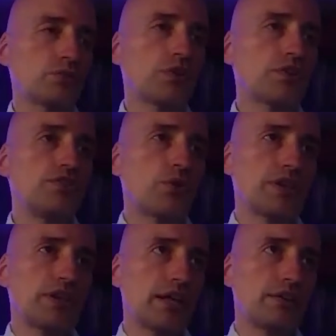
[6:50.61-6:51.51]
worth
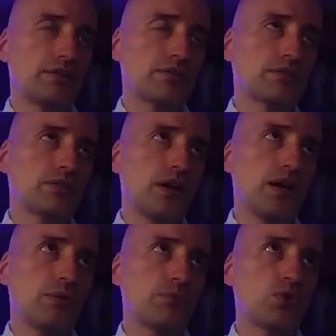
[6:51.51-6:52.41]
noting that
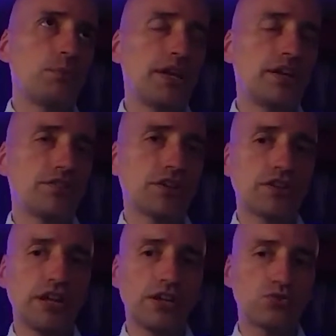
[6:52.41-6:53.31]
Chrome 86
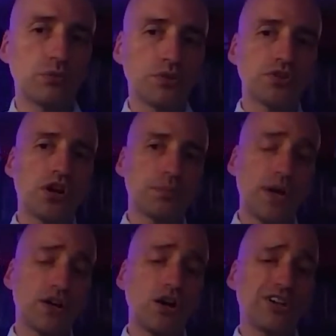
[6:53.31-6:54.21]
on Android with
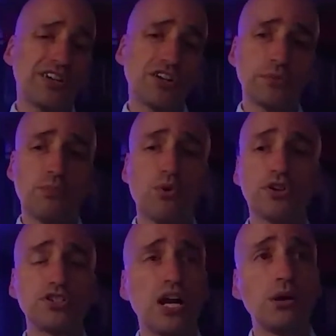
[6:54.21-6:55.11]
TalkBack already does a poor
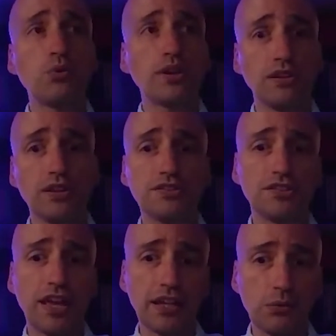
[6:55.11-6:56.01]
job with lists
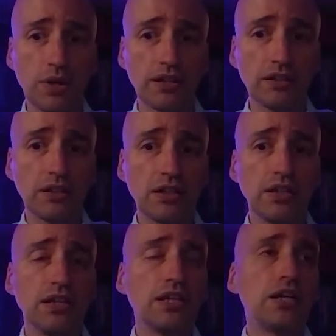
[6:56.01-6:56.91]
anyway.
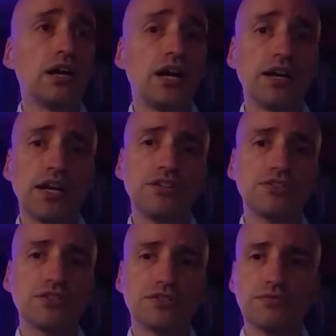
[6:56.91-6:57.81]
It's
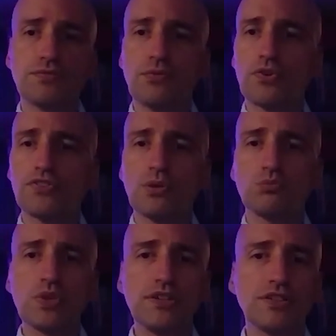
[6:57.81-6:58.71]
just for some
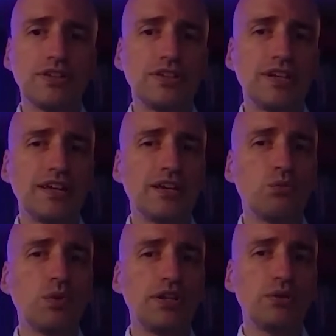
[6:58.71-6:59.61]
reason,
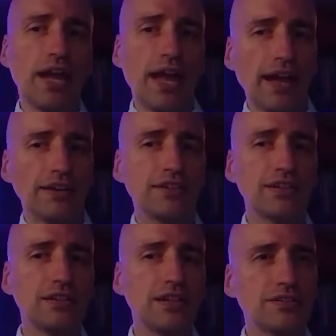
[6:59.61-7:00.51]
when you exit a
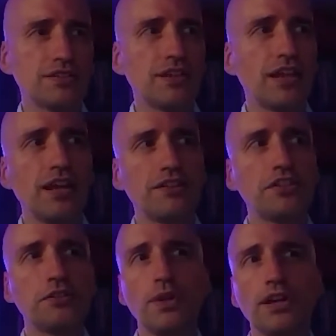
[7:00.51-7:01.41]
list that has display